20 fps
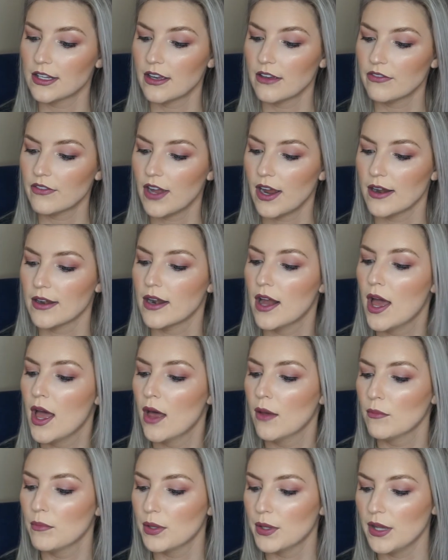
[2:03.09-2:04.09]
gift card
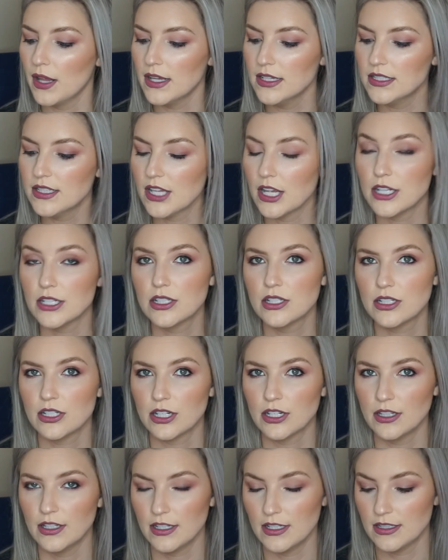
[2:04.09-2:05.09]
plus
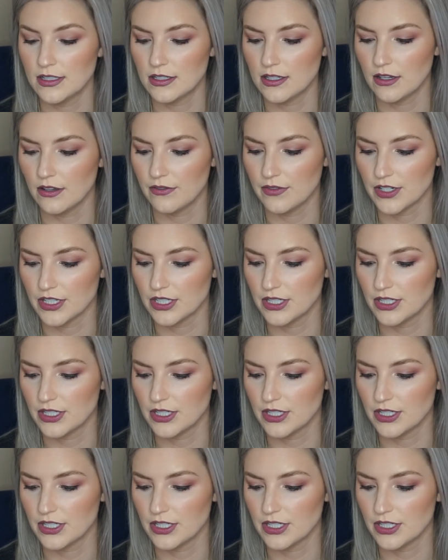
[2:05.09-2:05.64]
Sterling Silver